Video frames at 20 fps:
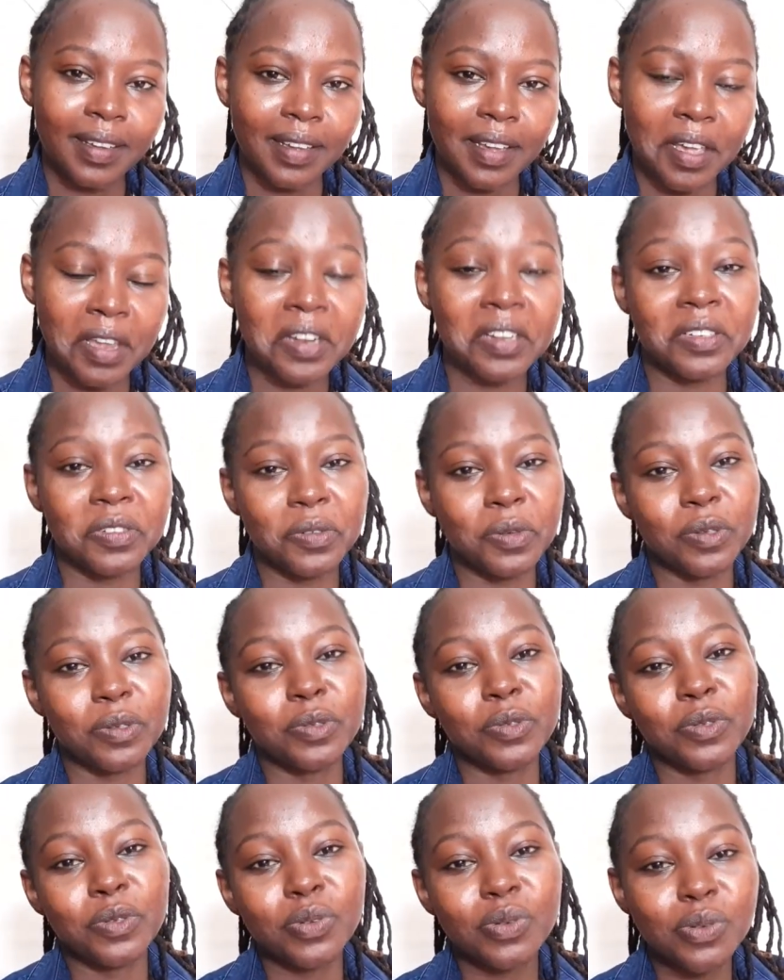and it was
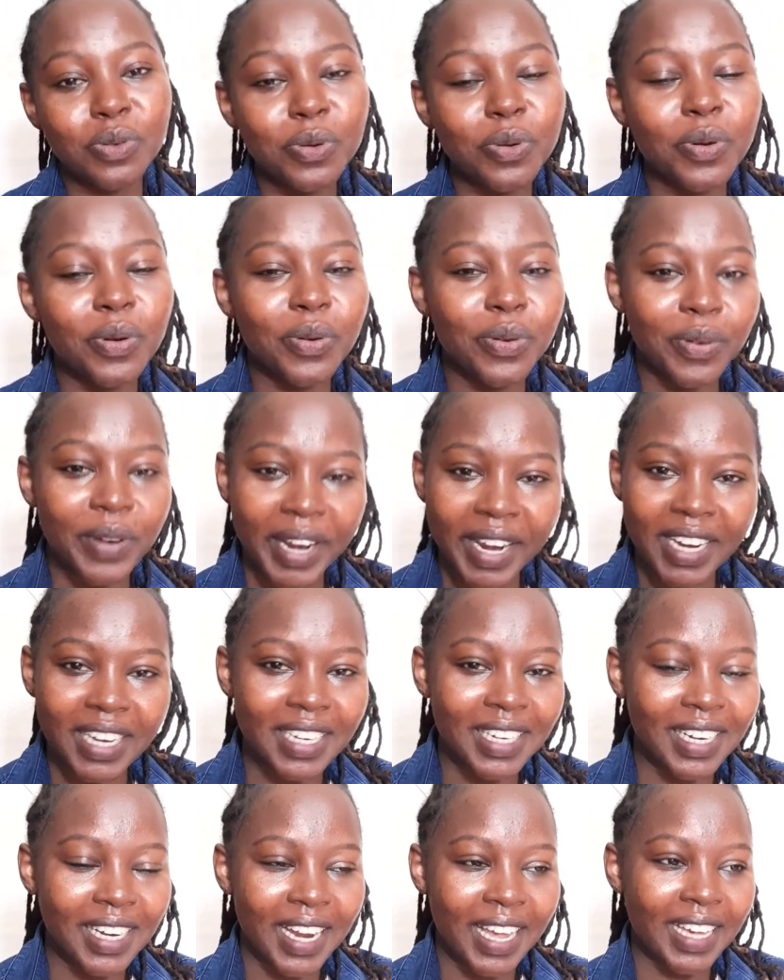too
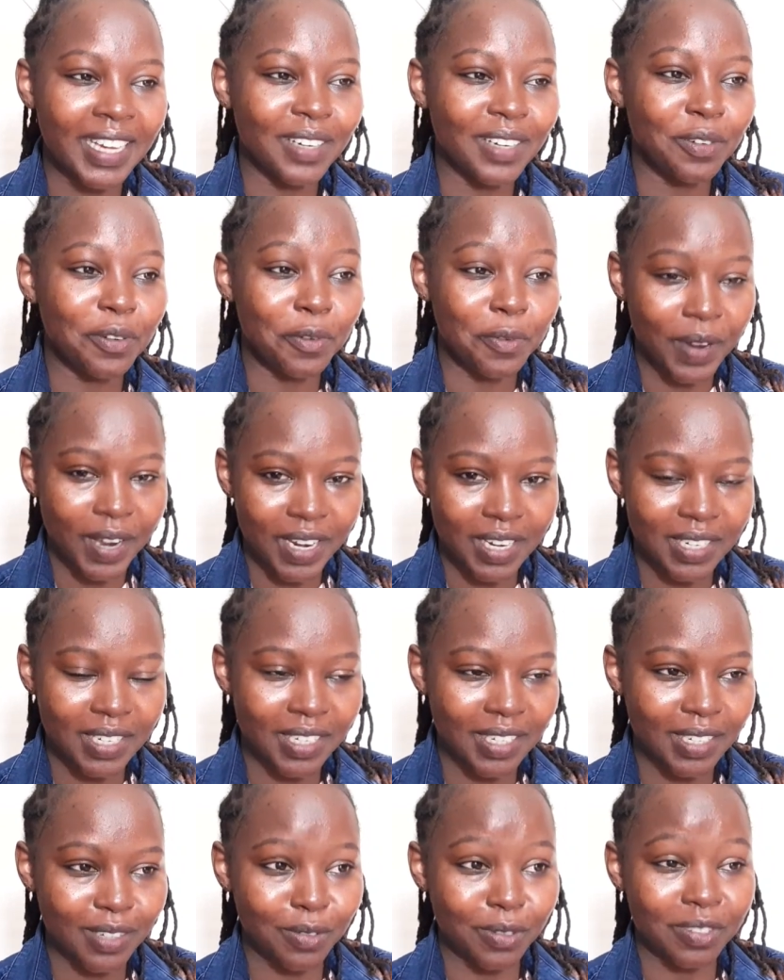rainy. Like, we went,
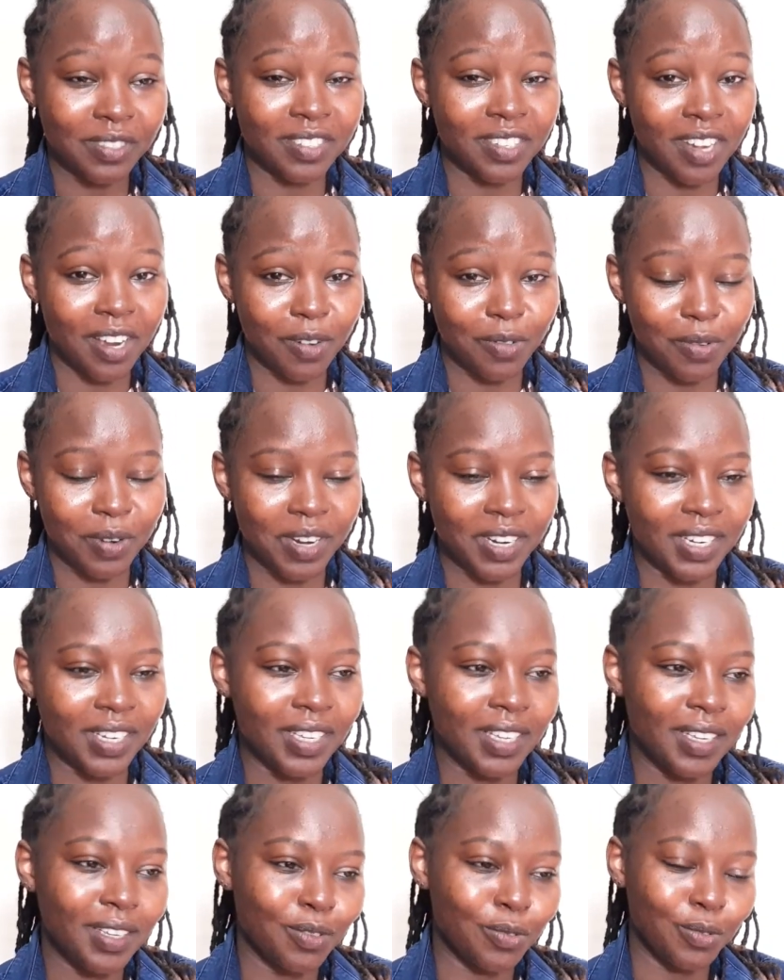it was January,
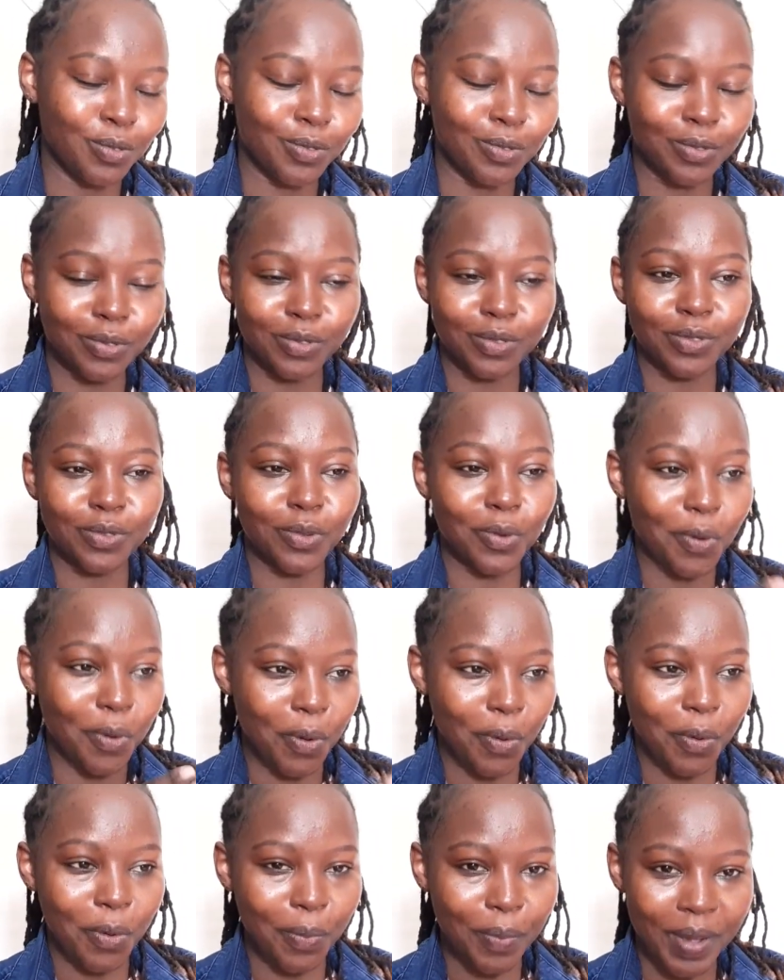it was
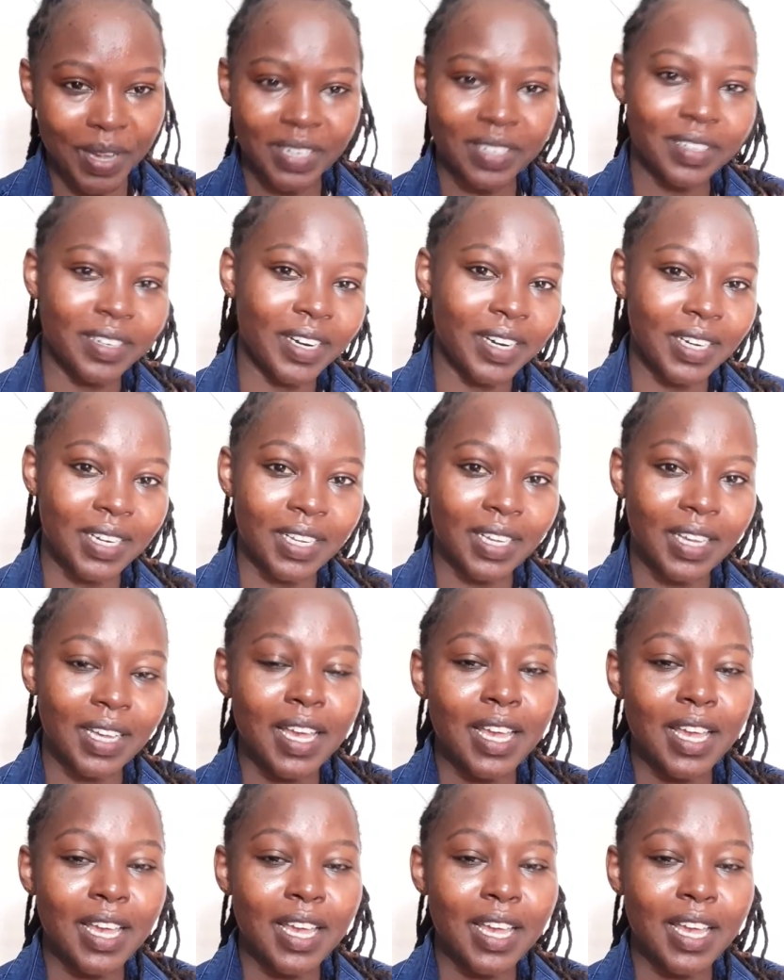so much rainy.